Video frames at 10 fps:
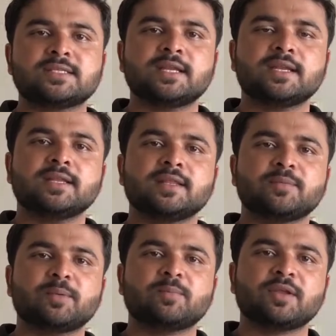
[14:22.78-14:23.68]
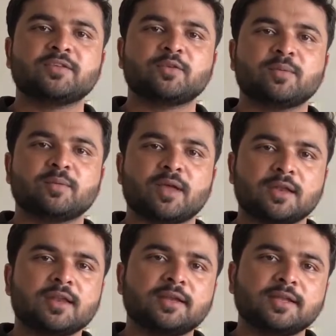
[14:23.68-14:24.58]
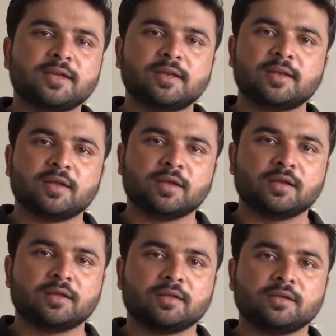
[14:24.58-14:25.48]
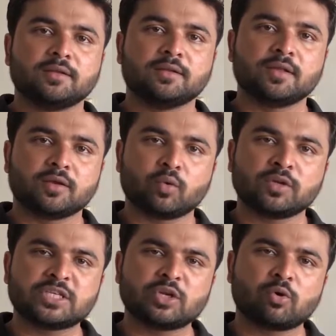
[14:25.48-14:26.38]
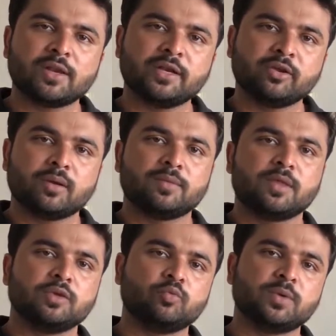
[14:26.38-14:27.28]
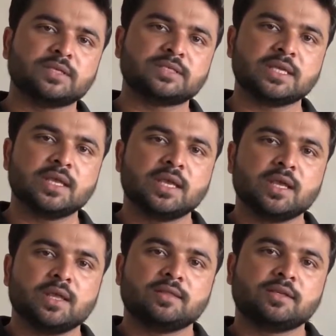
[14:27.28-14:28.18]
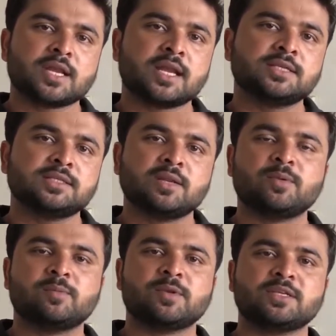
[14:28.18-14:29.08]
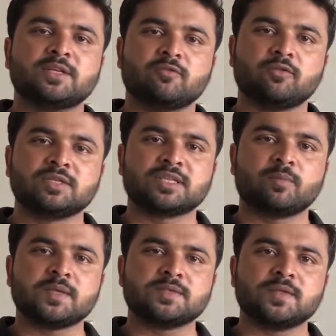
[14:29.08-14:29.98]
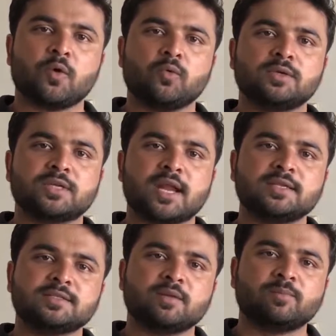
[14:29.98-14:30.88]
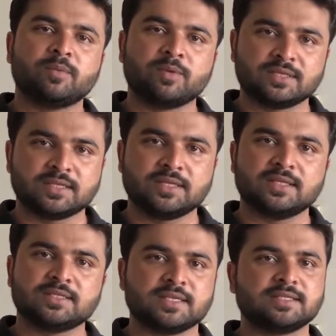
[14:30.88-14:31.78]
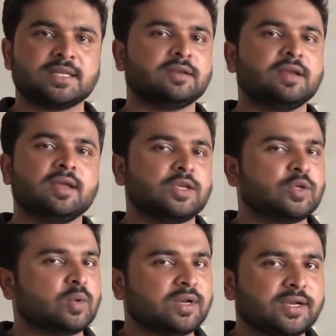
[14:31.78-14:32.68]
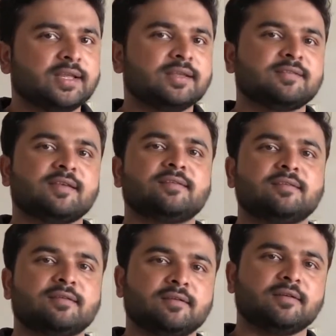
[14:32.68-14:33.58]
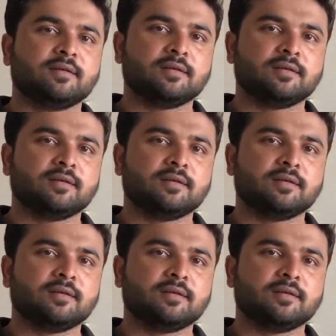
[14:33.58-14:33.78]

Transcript: considering the preparation of analytical, the question quality of the UPSC, the traditional preparation won't suffice now. Traditional preparation in the sense that you are reading just